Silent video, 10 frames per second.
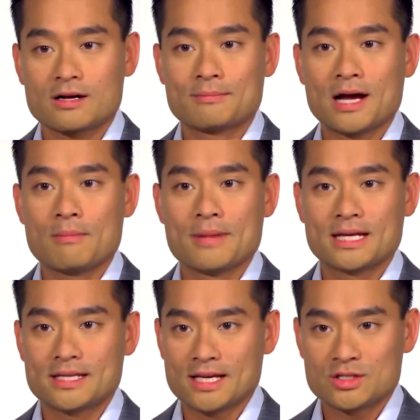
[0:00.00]
about
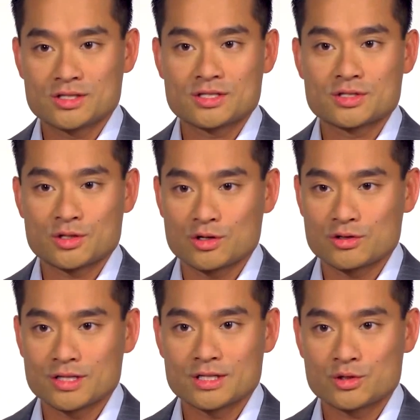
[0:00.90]
medications and
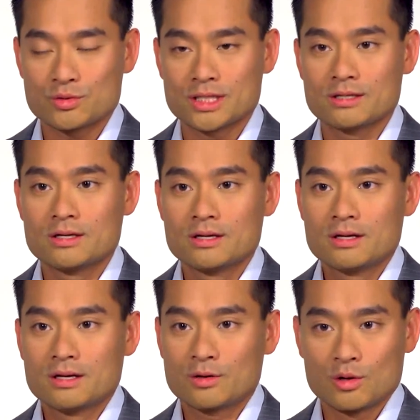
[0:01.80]
surgery to treat
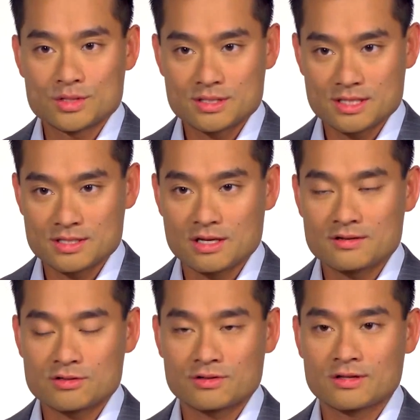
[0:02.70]
Crohn's disease and
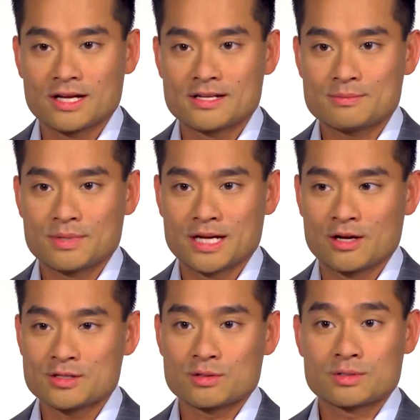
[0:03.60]
ulcerative colitis, but I
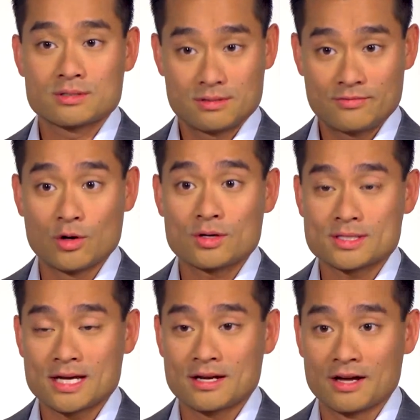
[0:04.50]
also
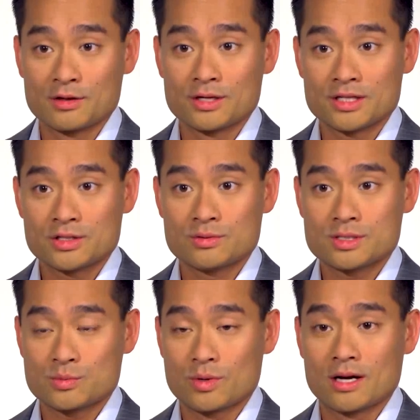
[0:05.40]
focus on other issues
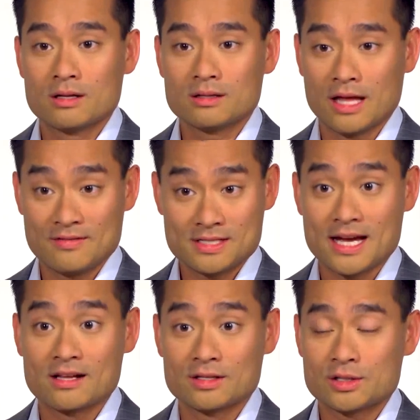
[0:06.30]
as well,
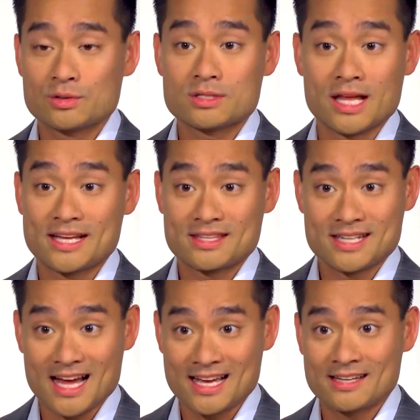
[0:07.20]
lifestyle issues like the
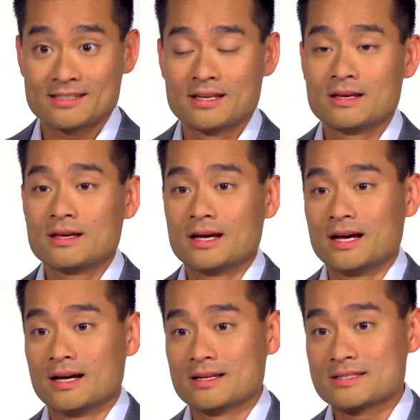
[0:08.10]
diet,
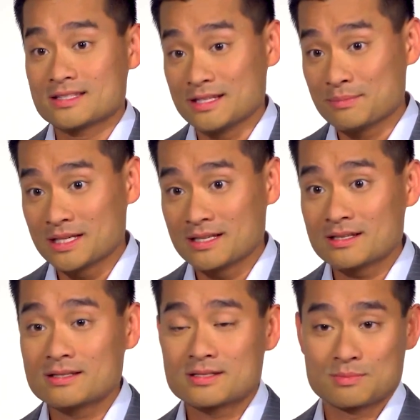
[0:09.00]
sleeping,
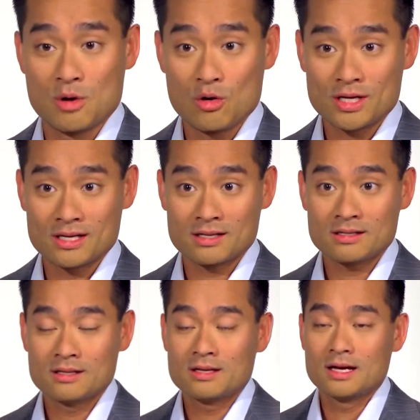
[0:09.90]

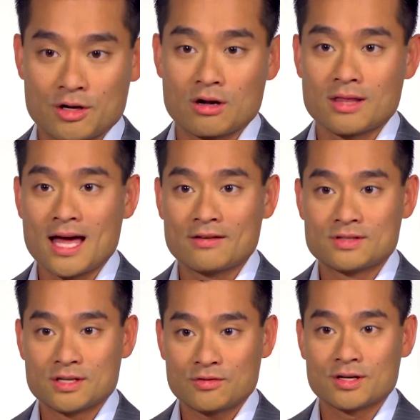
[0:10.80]
smoking. There are a lot
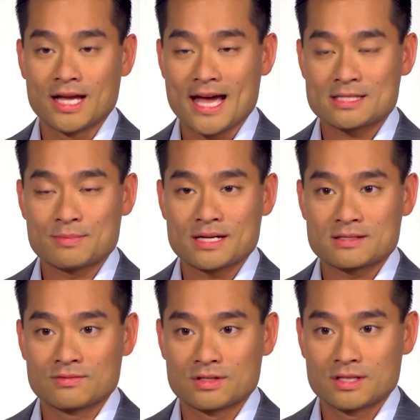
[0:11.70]
of different aspects
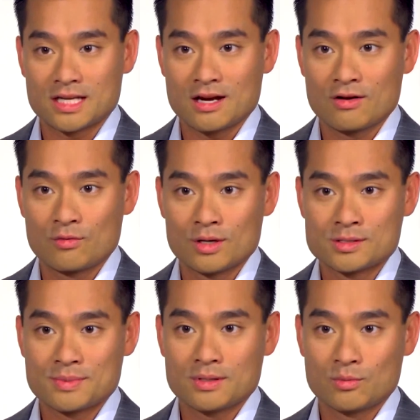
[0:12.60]
of the care of
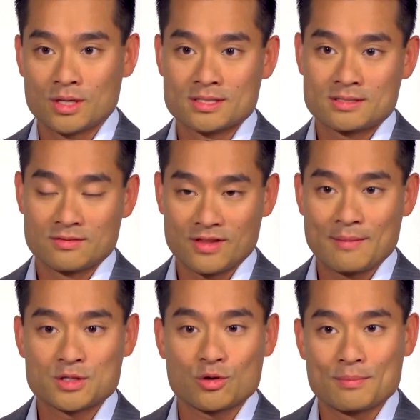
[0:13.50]
one's
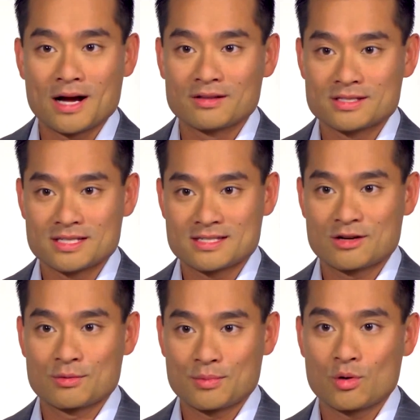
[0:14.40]
inflammatory bowel disease that
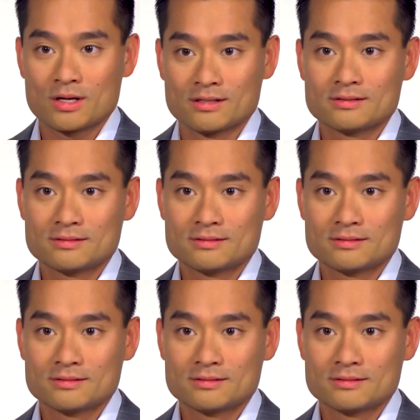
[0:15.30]
are important.